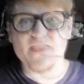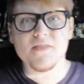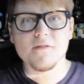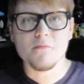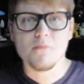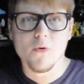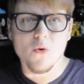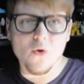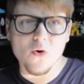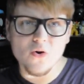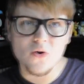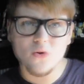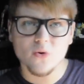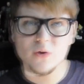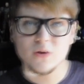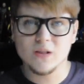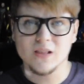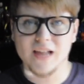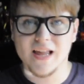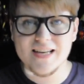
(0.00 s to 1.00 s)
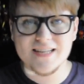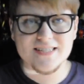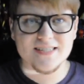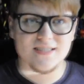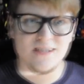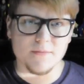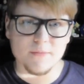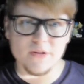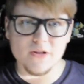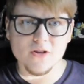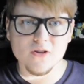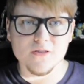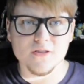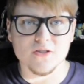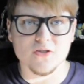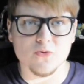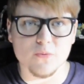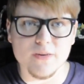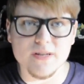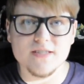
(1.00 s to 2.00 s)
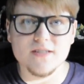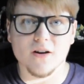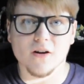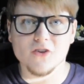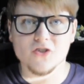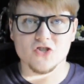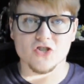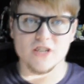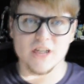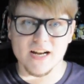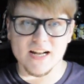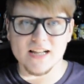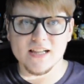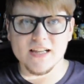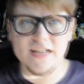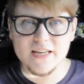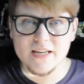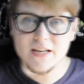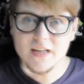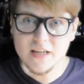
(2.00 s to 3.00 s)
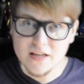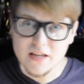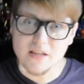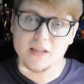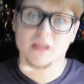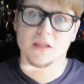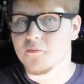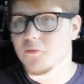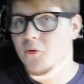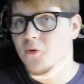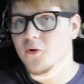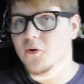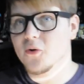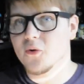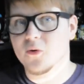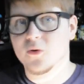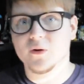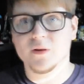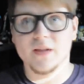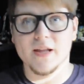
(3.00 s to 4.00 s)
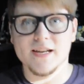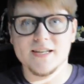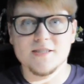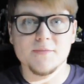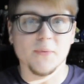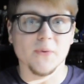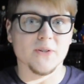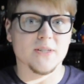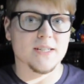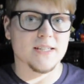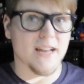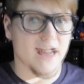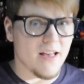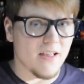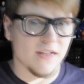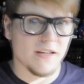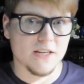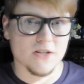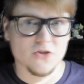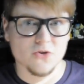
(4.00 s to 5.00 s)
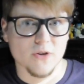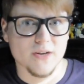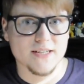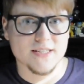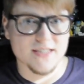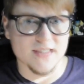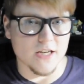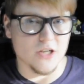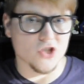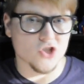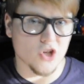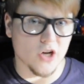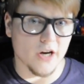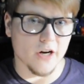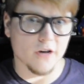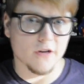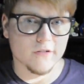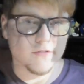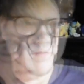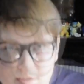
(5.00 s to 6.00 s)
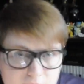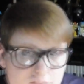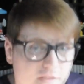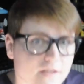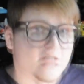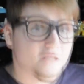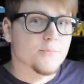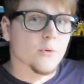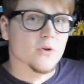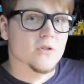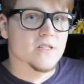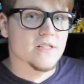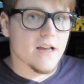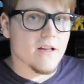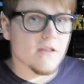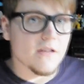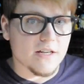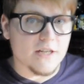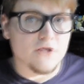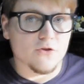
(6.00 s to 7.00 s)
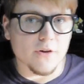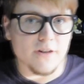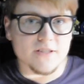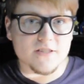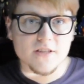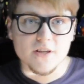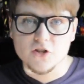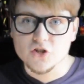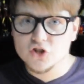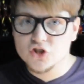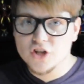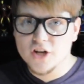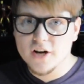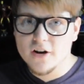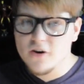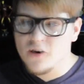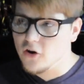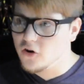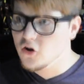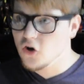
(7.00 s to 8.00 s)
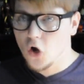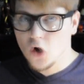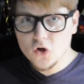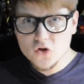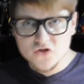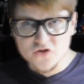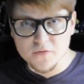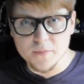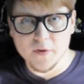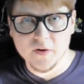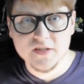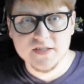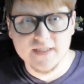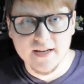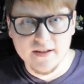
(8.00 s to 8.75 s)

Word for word: And the more or less similar the twins are genetically, the more or less personality traits they share. These personality traits they share are also